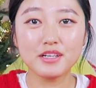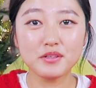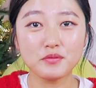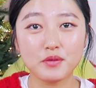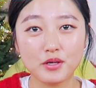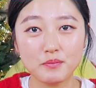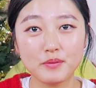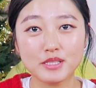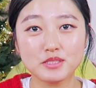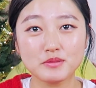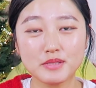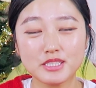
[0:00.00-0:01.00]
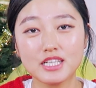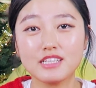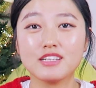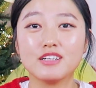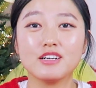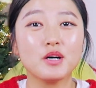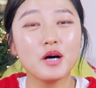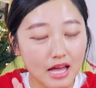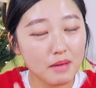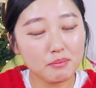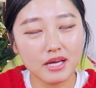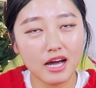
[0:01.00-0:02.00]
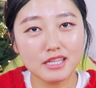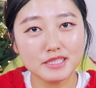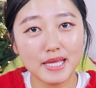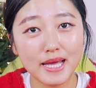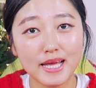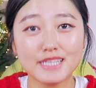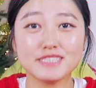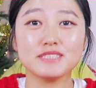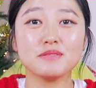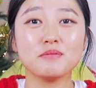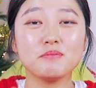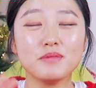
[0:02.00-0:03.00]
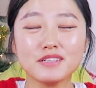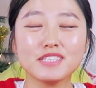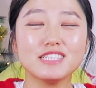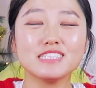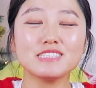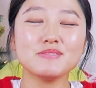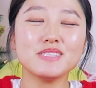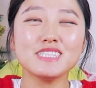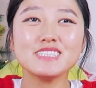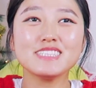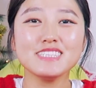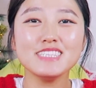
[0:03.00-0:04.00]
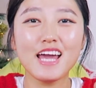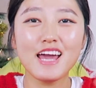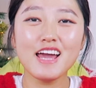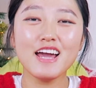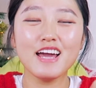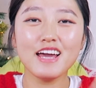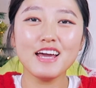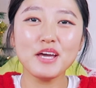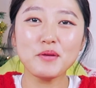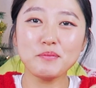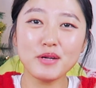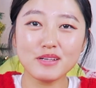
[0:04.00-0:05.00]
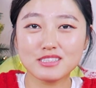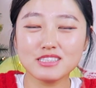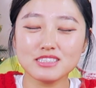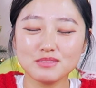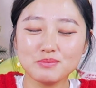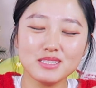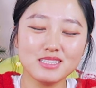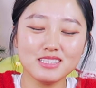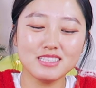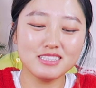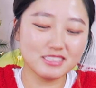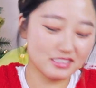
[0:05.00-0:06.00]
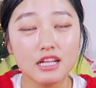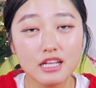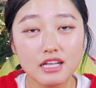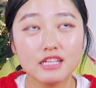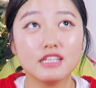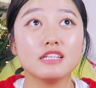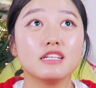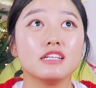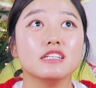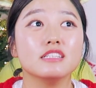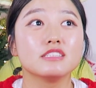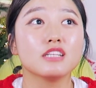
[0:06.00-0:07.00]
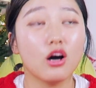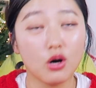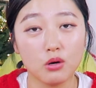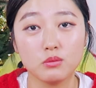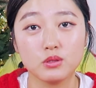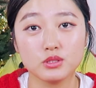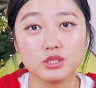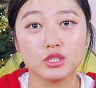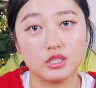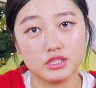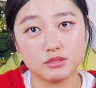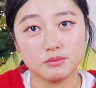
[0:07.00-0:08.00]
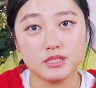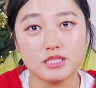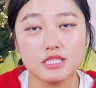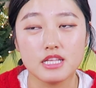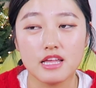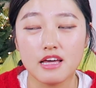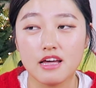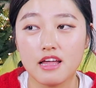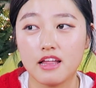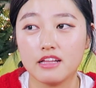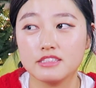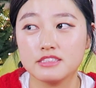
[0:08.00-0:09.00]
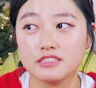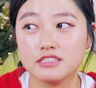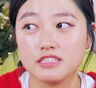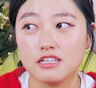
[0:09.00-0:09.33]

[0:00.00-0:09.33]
everyone, welcome back to my channel. Happy holidays! Merry Christmas! Yay! Merry Christmas! It is almost Christmas and